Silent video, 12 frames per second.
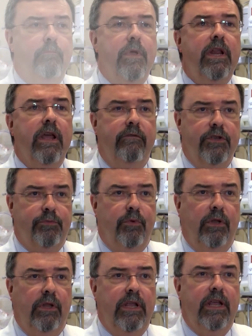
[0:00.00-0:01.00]
many of us
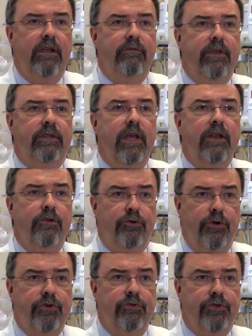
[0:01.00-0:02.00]
believe that that
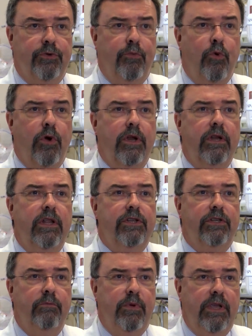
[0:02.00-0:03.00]
nutritional support
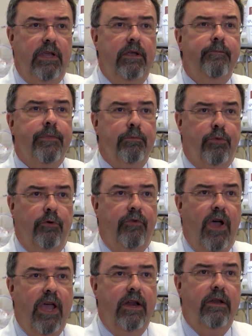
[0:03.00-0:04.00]
needs to be
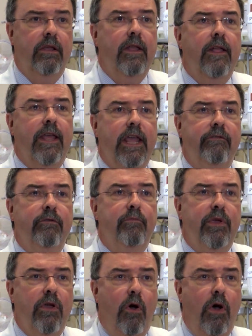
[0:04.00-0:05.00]
provided even
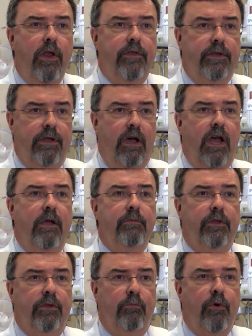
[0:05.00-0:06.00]
beyond the time
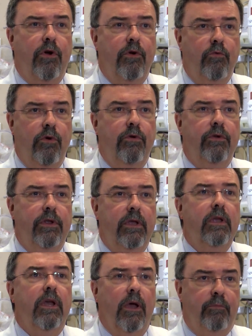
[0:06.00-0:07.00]
that the burn wound
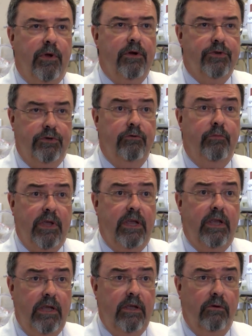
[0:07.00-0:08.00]
appears to be
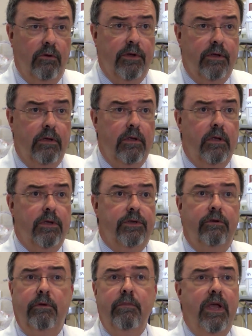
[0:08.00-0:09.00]
healed.
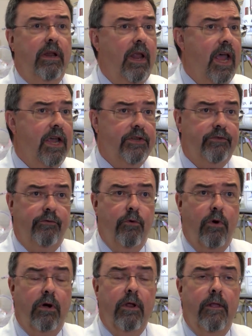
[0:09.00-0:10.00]
So it may last
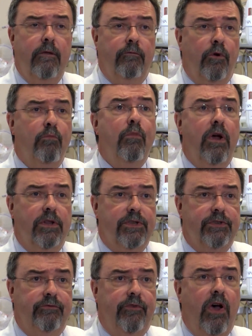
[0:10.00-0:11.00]
for, for
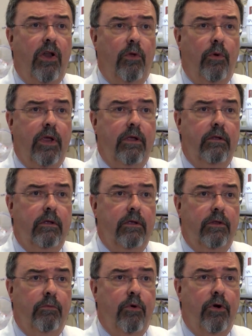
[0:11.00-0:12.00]
months following
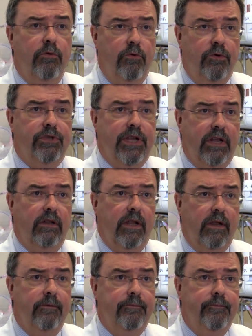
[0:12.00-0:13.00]
the burn wound's
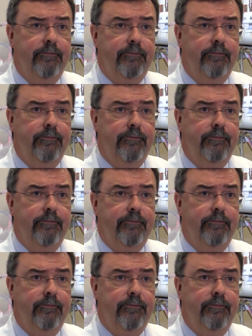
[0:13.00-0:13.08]
healing.